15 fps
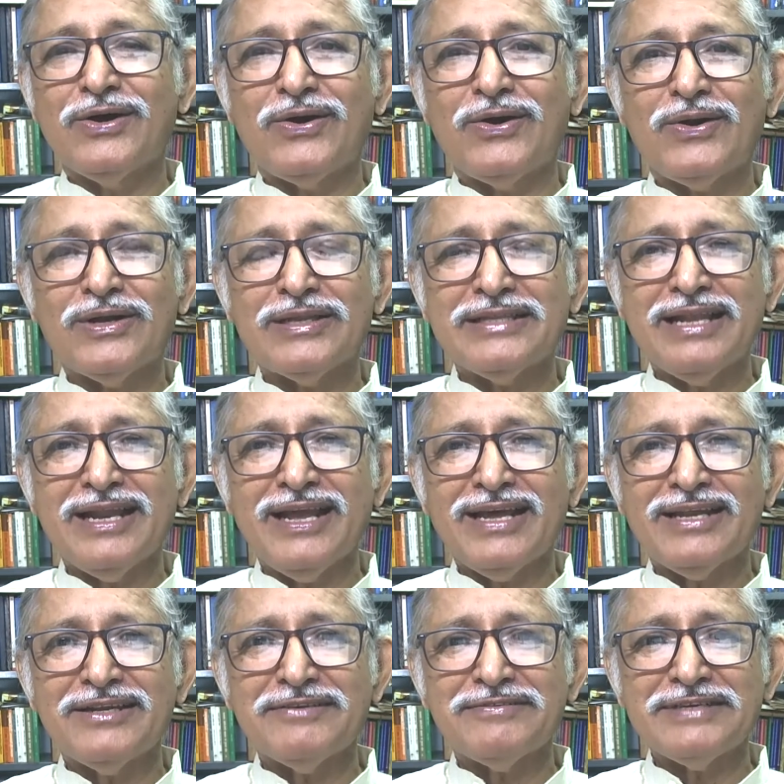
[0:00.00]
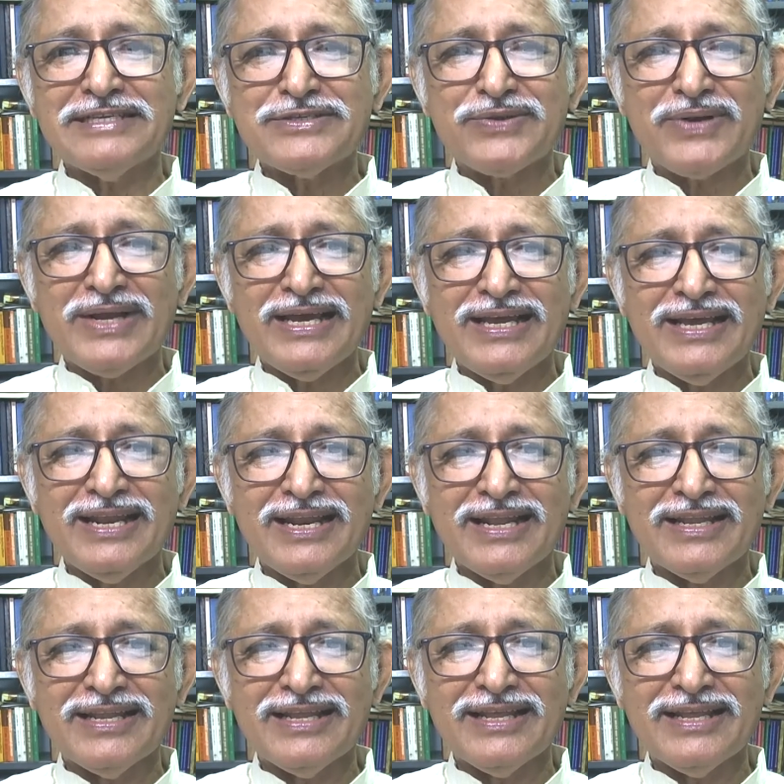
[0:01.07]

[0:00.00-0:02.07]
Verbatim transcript: all the land of Israel.